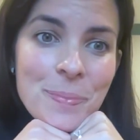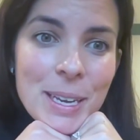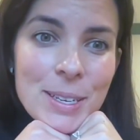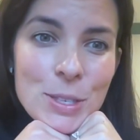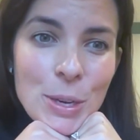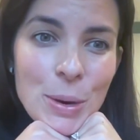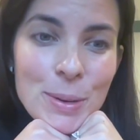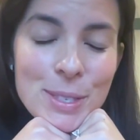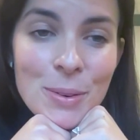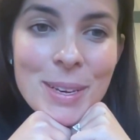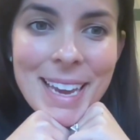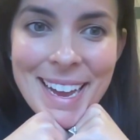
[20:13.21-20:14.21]
So
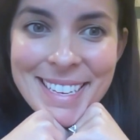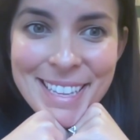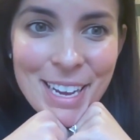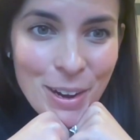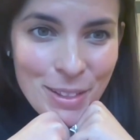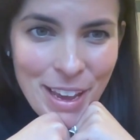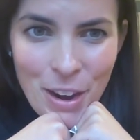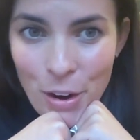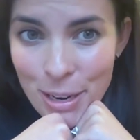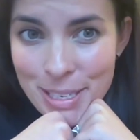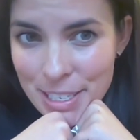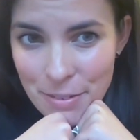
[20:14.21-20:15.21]
yes, they
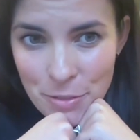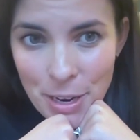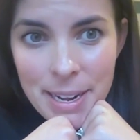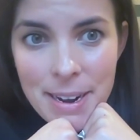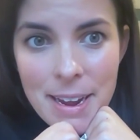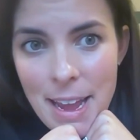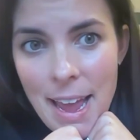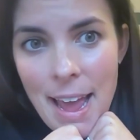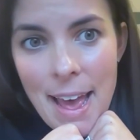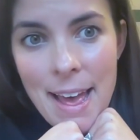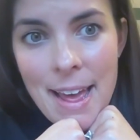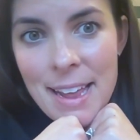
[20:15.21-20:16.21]
are different
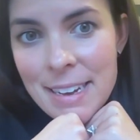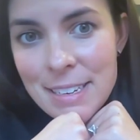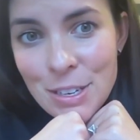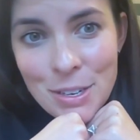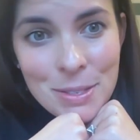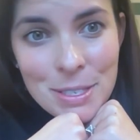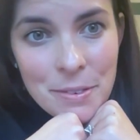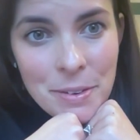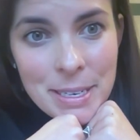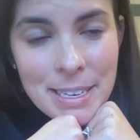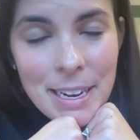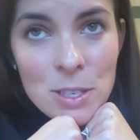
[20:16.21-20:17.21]
and
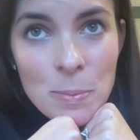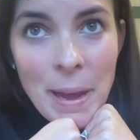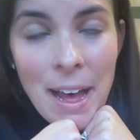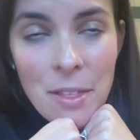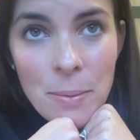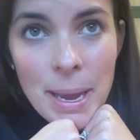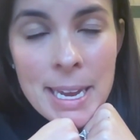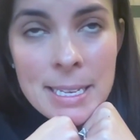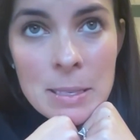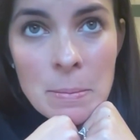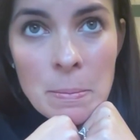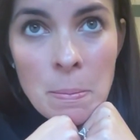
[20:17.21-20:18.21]
different sales
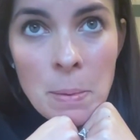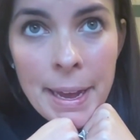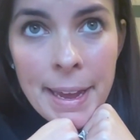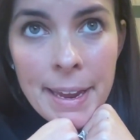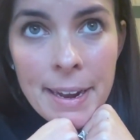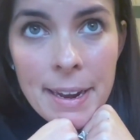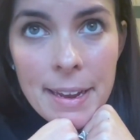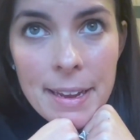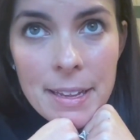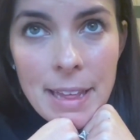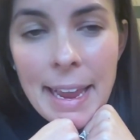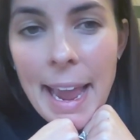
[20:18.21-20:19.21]
pathways, but
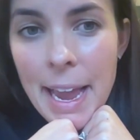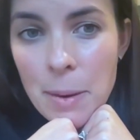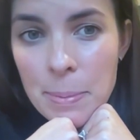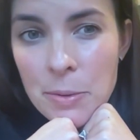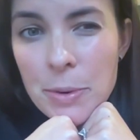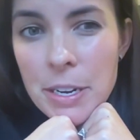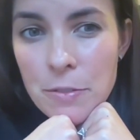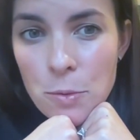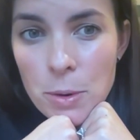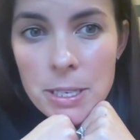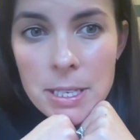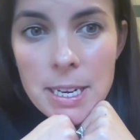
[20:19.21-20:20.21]
they can be
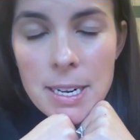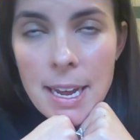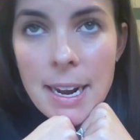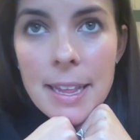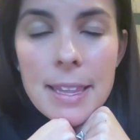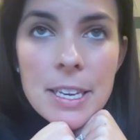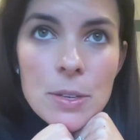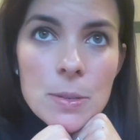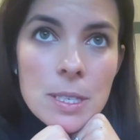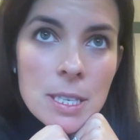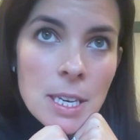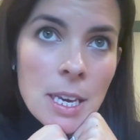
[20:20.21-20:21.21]
reinforcing. And I think you
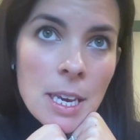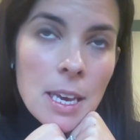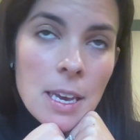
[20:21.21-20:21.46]
see